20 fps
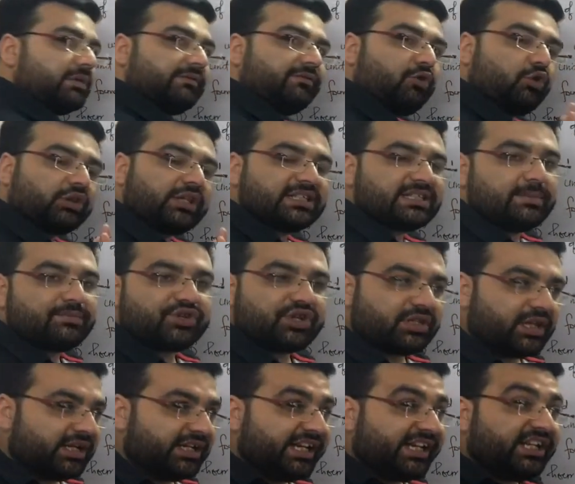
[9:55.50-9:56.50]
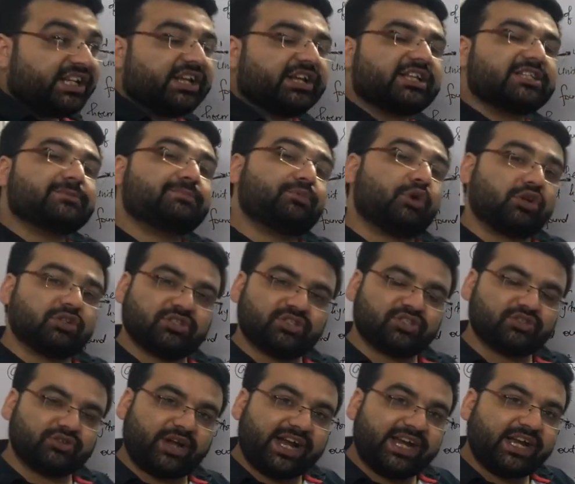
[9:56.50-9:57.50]
the fourth assumption, the linear
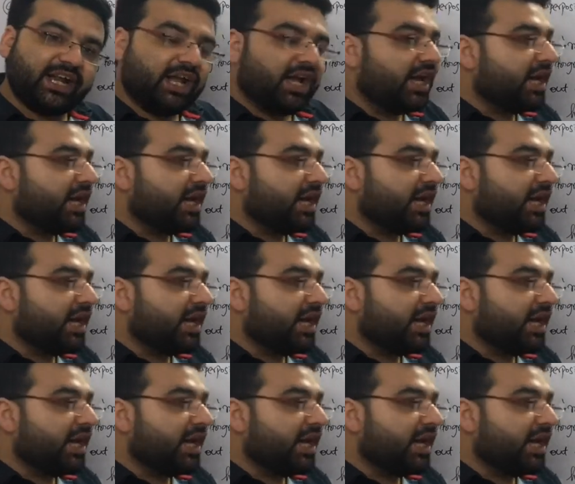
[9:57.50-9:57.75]
response, right?